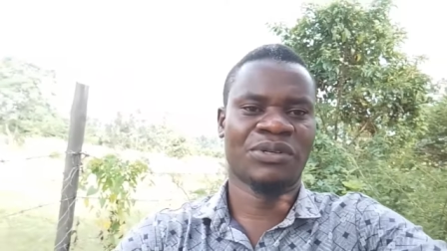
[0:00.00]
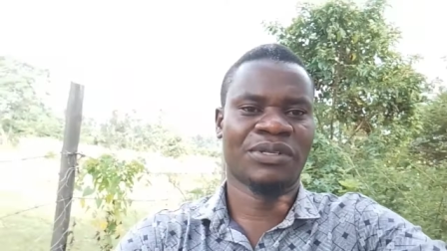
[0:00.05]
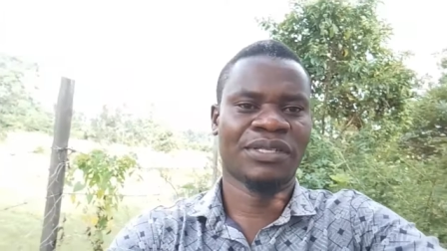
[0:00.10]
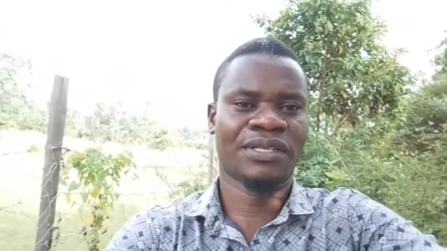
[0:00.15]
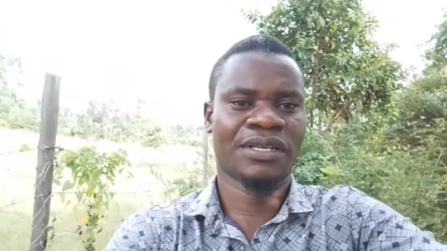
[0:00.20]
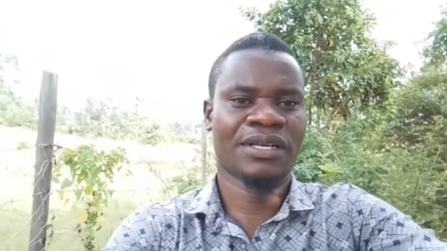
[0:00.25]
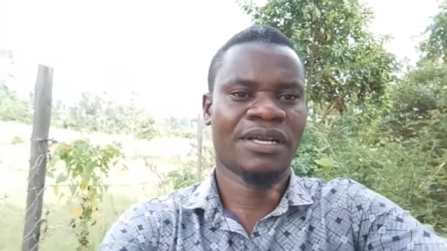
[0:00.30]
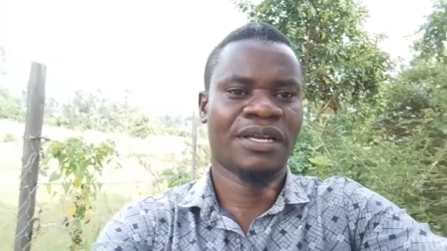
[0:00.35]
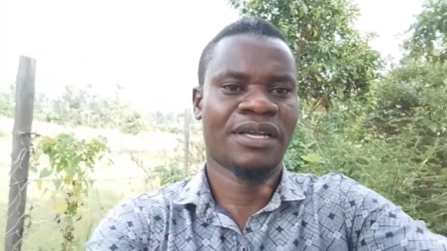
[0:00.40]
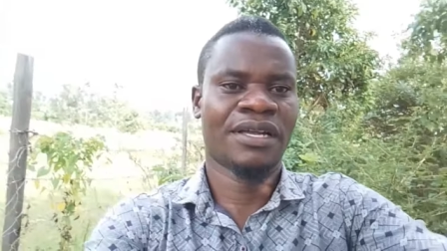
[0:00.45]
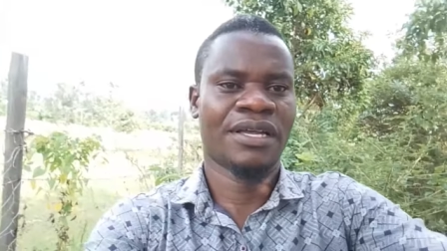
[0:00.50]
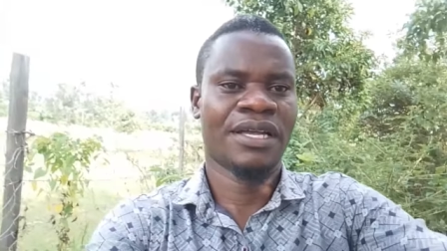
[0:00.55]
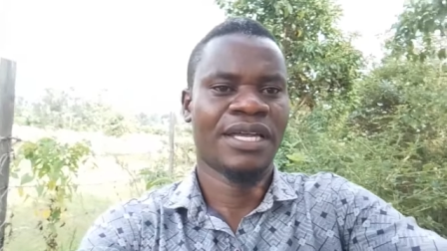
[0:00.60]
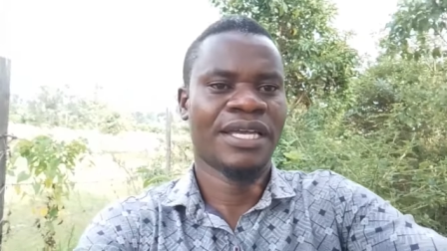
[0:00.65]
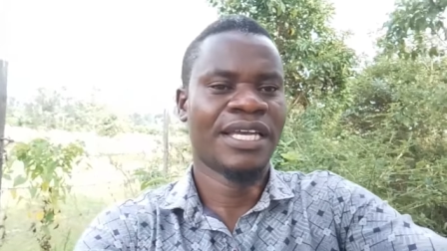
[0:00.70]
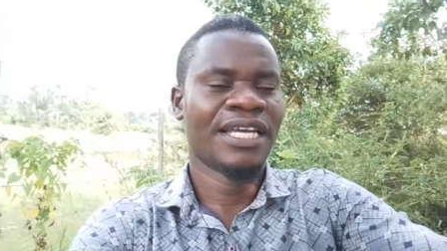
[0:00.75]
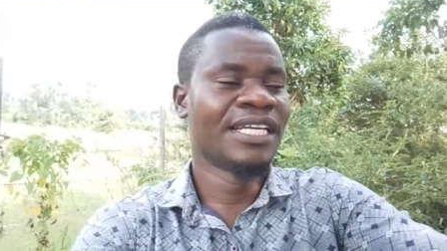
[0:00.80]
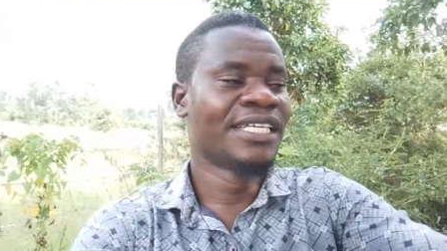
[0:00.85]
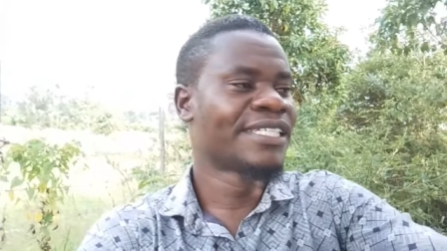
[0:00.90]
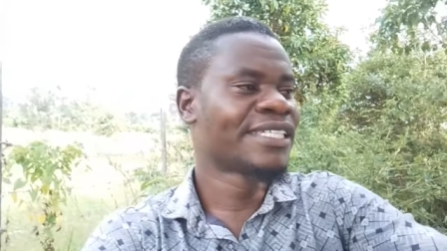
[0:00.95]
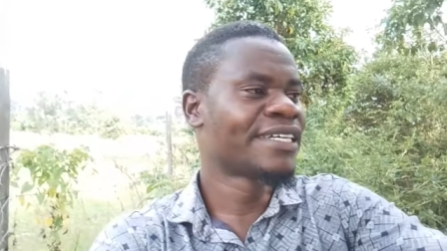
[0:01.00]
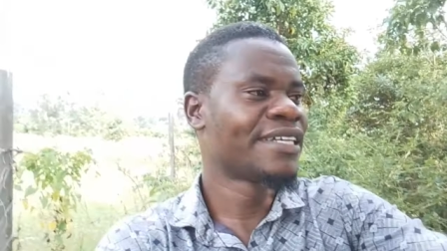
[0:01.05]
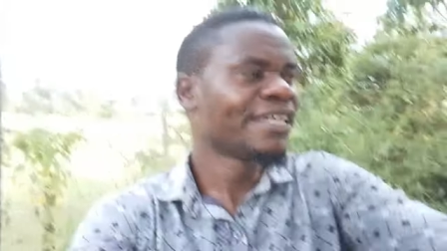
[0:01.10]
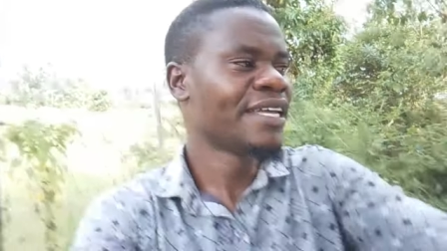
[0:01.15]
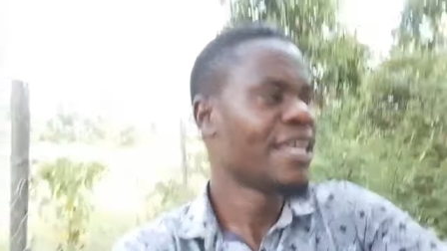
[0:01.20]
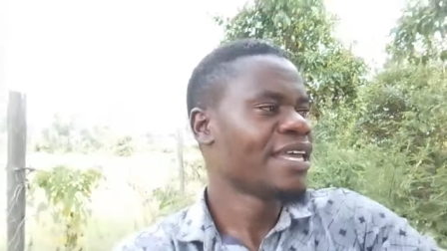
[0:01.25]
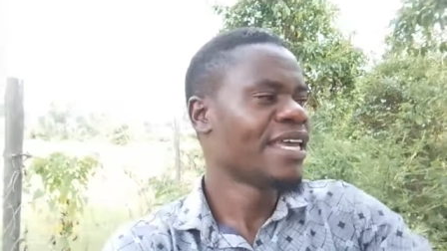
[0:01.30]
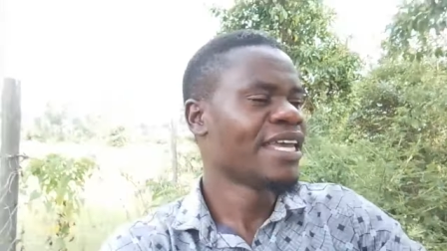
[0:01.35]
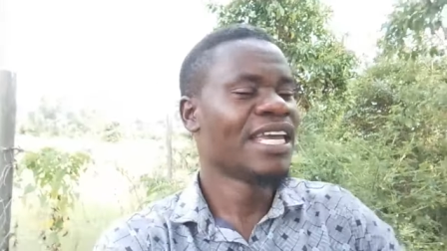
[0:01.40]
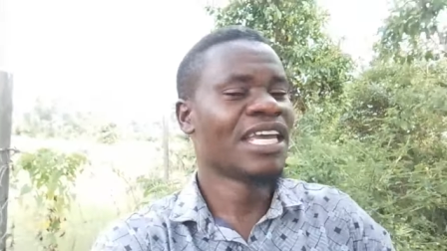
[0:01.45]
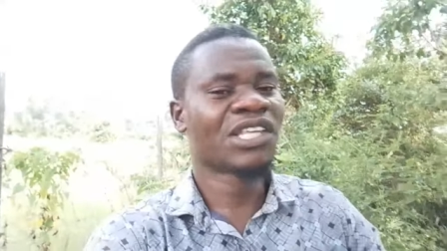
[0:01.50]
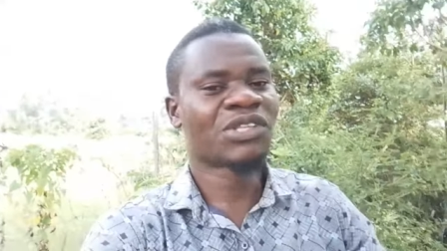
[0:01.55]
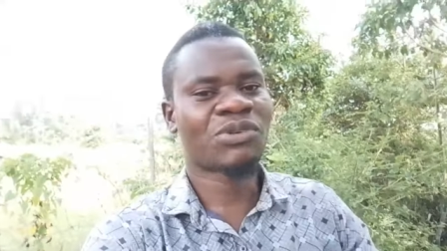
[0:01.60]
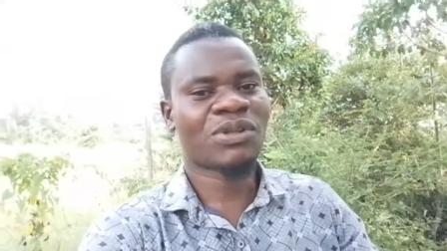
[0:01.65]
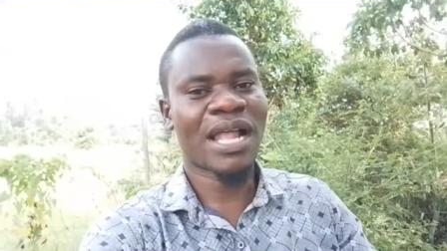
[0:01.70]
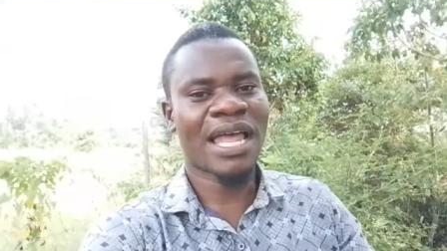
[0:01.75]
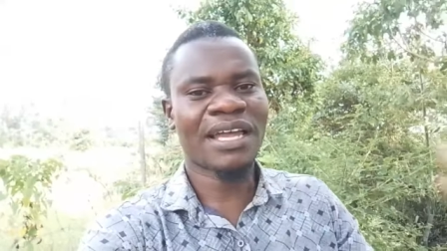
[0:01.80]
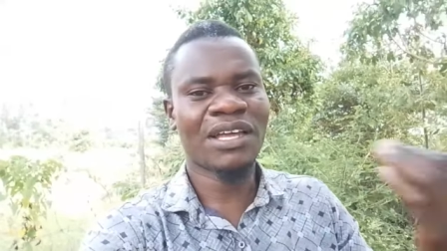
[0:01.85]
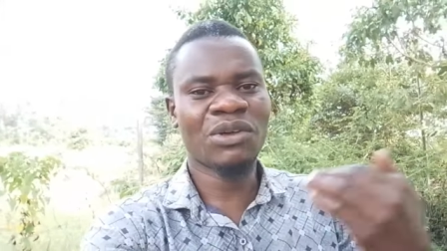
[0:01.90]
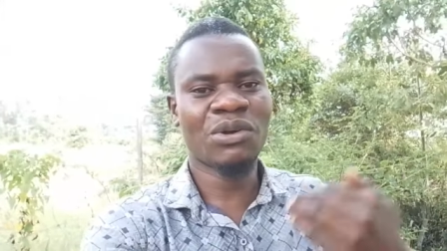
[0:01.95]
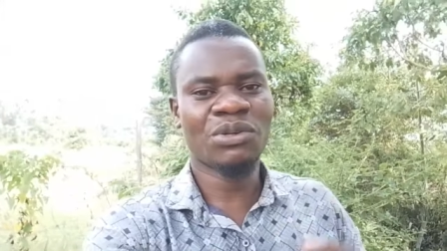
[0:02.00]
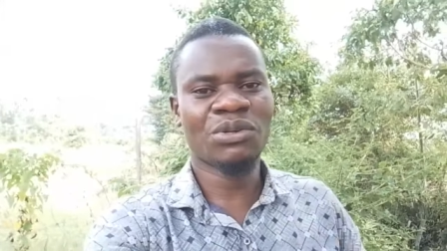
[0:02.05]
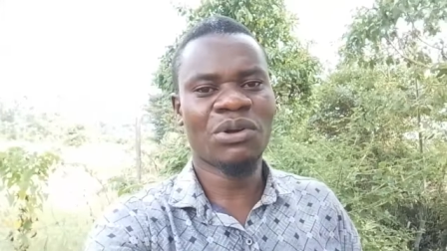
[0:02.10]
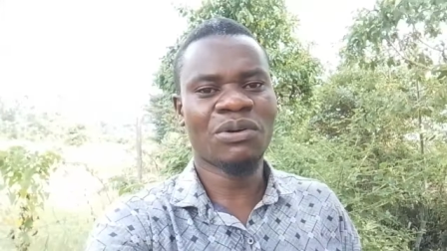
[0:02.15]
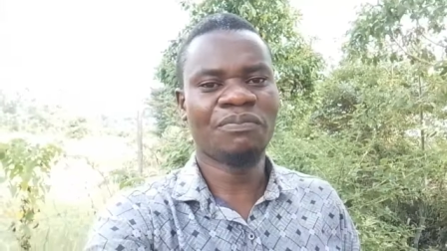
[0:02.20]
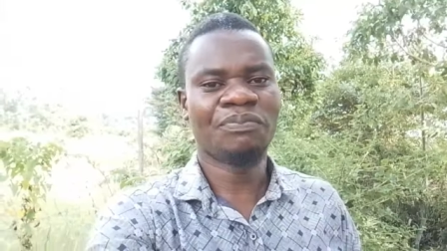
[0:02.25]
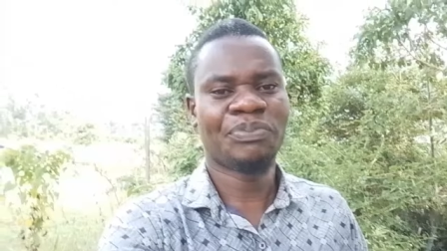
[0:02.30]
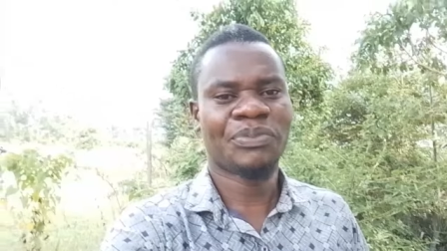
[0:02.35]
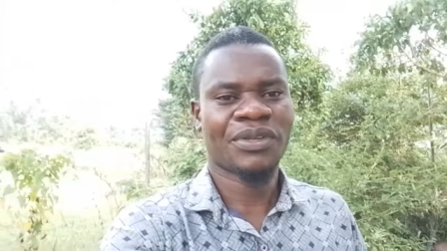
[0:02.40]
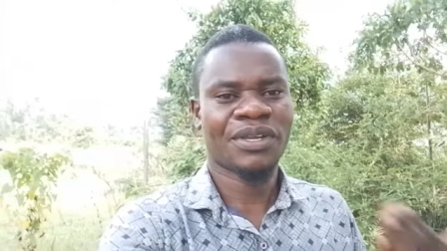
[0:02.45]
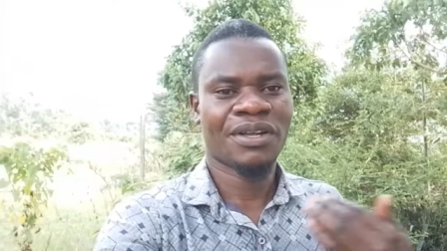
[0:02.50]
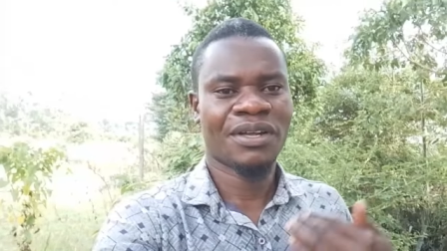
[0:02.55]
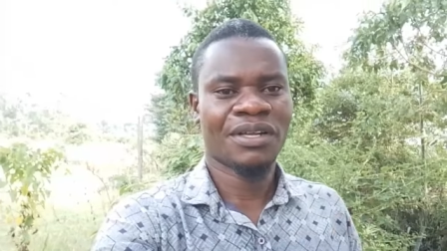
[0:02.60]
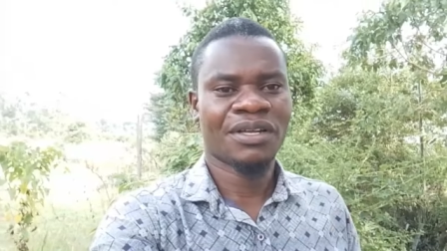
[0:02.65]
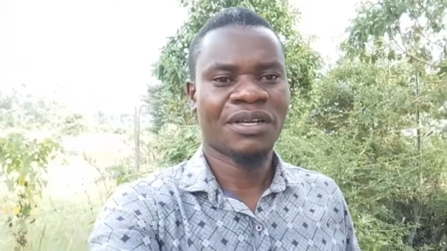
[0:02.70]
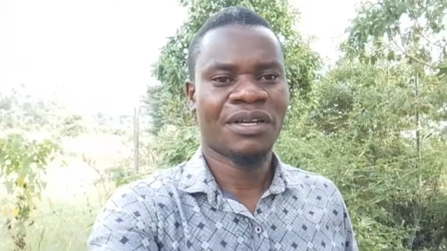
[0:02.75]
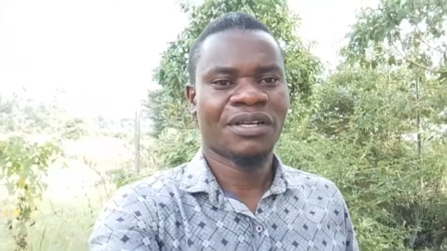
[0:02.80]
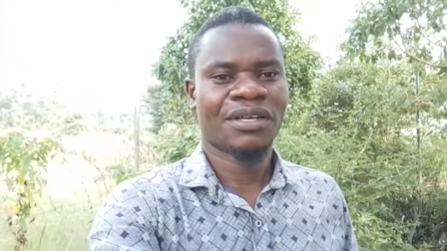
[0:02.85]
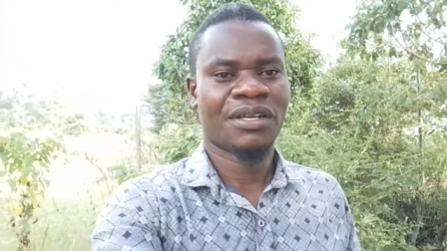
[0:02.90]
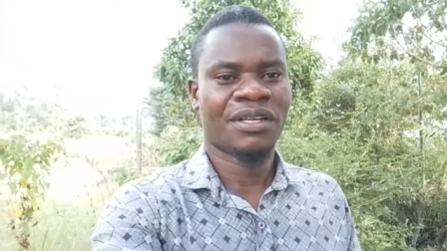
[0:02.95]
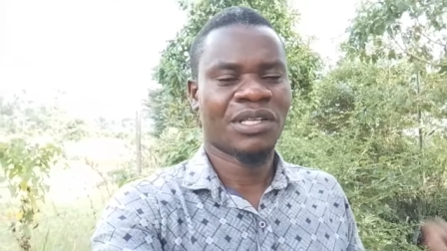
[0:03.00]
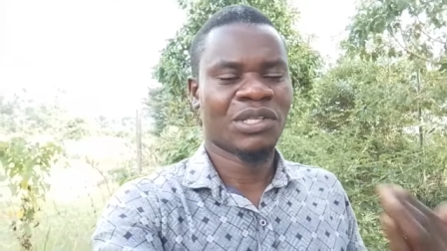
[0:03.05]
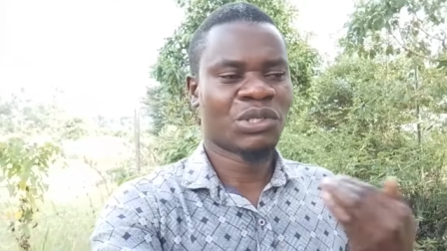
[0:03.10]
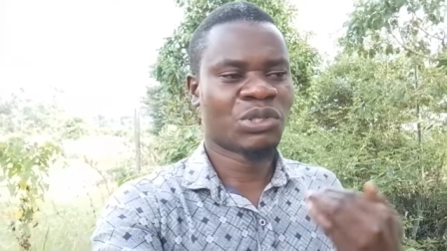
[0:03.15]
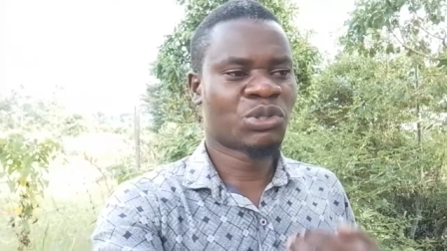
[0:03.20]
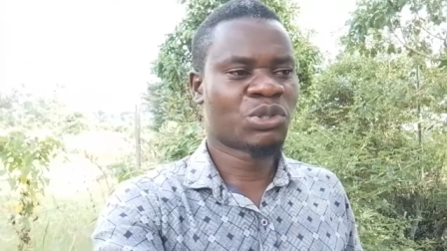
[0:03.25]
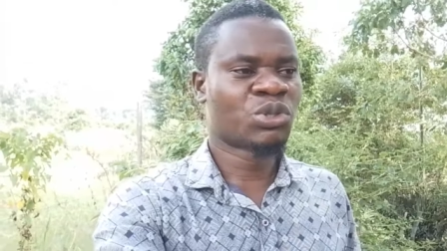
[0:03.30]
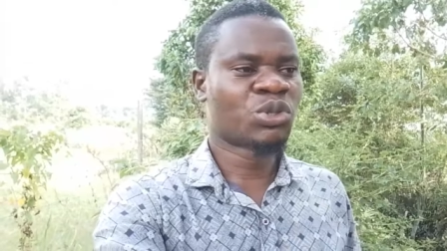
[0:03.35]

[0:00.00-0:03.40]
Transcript: He's, he's trying, you know, to